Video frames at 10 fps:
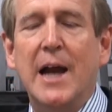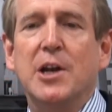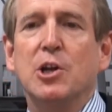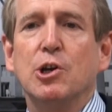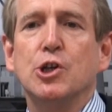
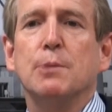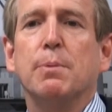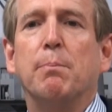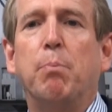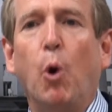and to use a
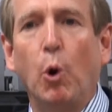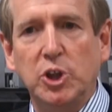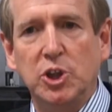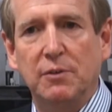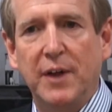
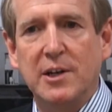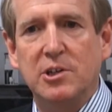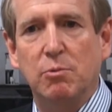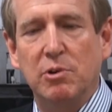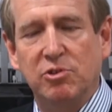proportion of
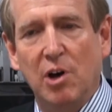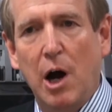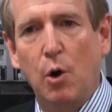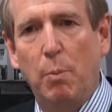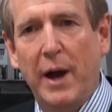that to
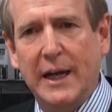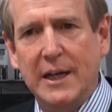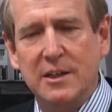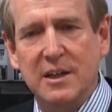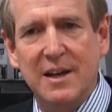recycle
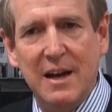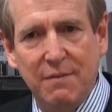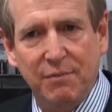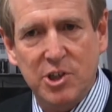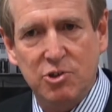back into
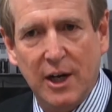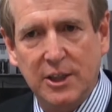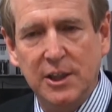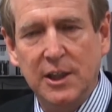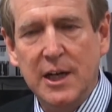
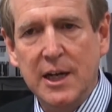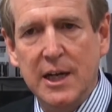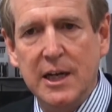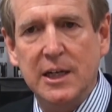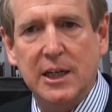infrastructure,
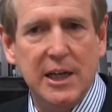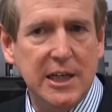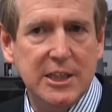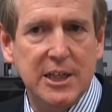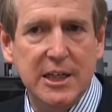into
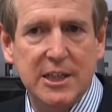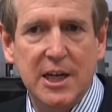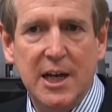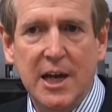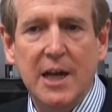key
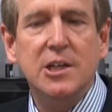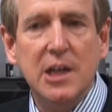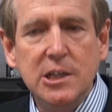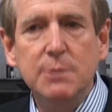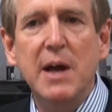seats,
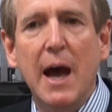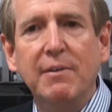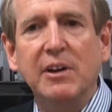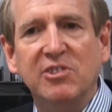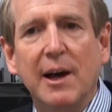seems to be
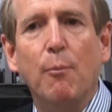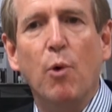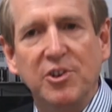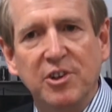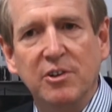having
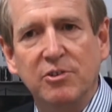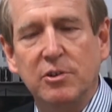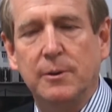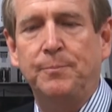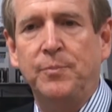some
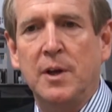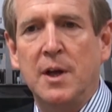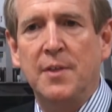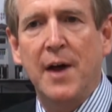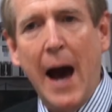resonance.
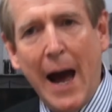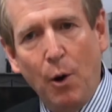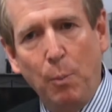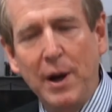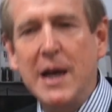The
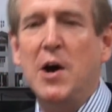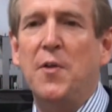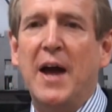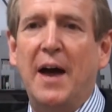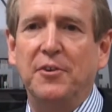ALP
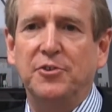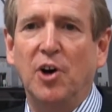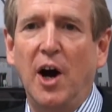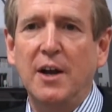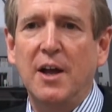on the other
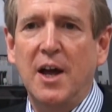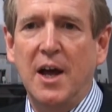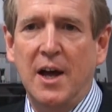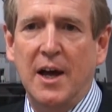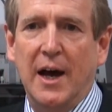side
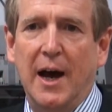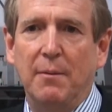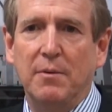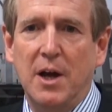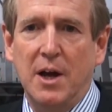uh,